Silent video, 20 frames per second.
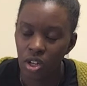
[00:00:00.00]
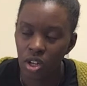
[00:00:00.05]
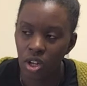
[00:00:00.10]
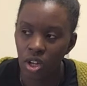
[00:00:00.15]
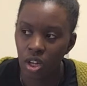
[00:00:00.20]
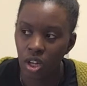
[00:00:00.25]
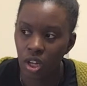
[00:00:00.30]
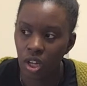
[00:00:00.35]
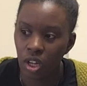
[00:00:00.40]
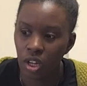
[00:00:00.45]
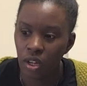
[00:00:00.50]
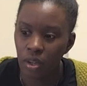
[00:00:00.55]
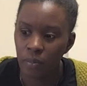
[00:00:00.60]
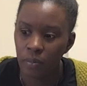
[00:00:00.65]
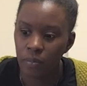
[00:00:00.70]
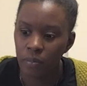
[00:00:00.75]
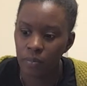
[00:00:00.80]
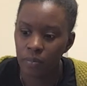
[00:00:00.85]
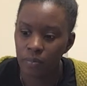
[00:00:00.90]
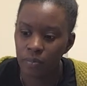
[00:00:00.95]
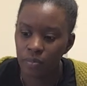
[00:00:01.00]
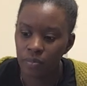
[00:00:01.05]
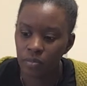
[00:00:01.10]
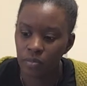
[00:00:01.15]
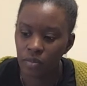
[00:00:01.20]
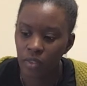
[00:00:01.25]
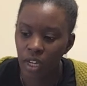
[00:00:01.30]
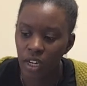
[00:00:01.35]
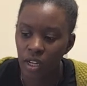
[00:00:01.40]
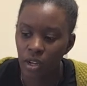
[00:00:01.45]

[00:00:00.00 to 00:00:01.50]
and